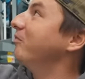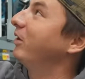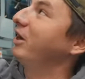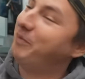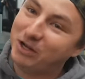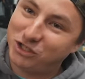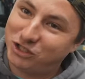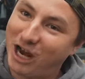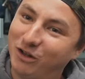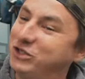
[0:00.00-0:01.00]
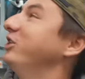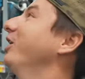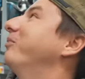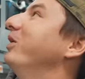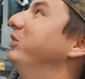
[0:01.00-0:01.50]
but in a budget challenge, you got
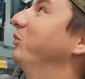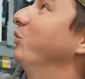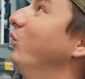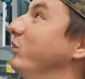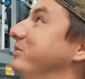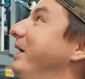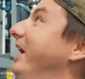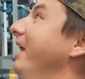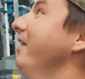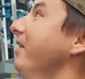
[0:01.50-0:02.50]
to break the rules, man.